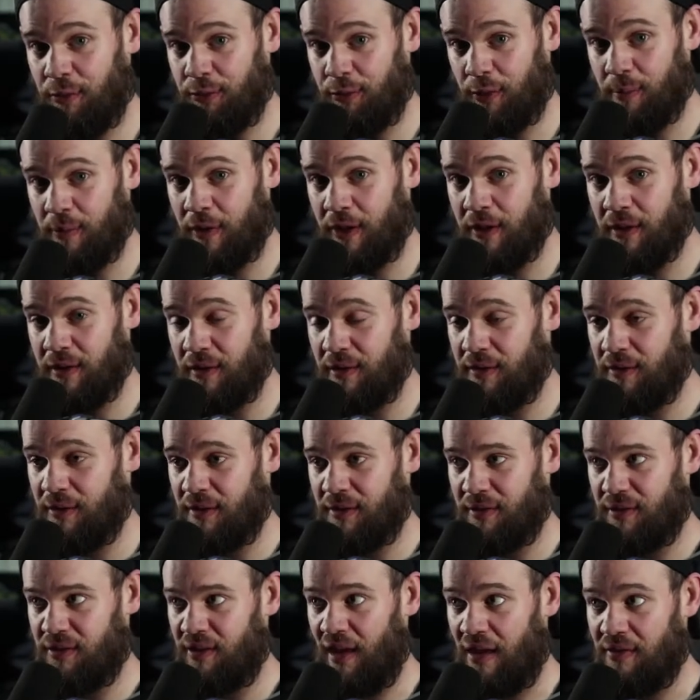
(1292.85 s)
from the
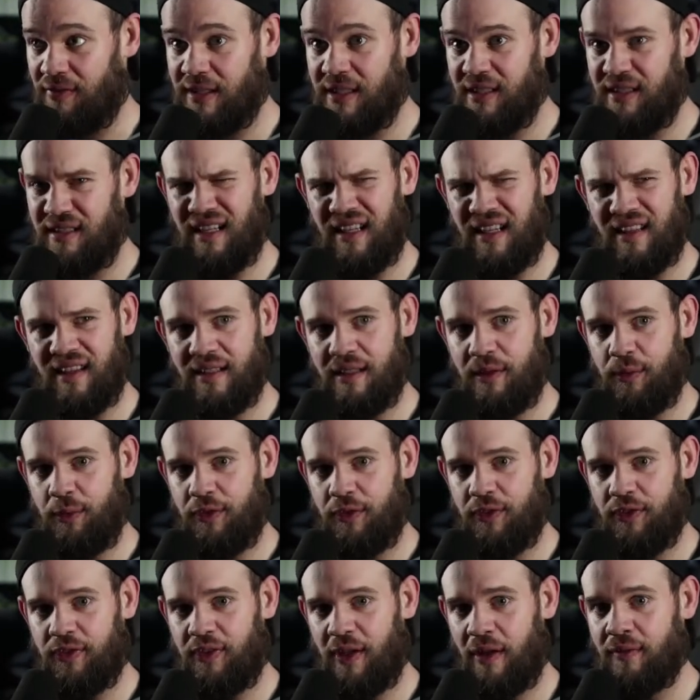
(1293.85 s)
70s. I think it
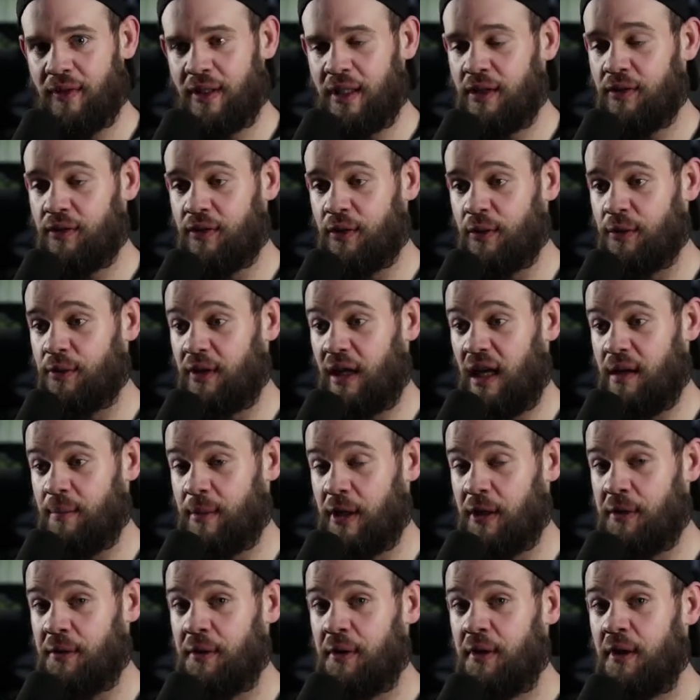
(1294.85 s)
was 70s those came
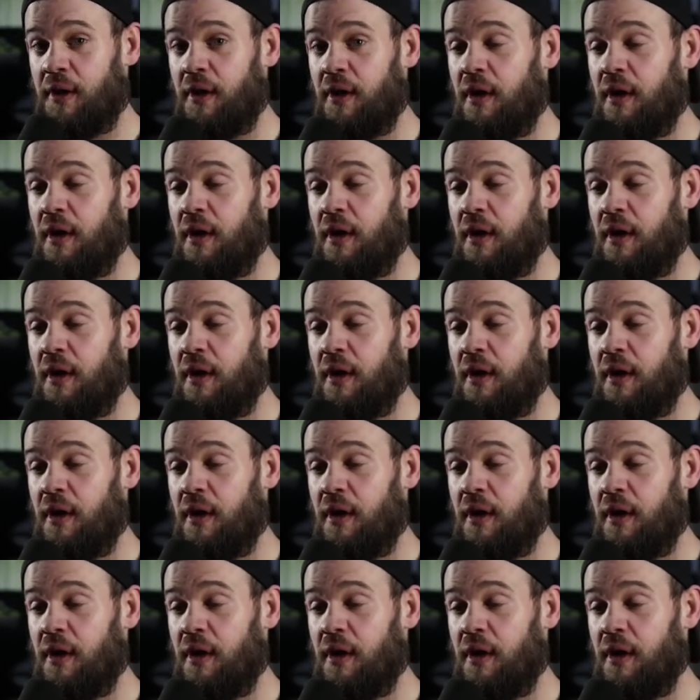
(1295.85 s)
out.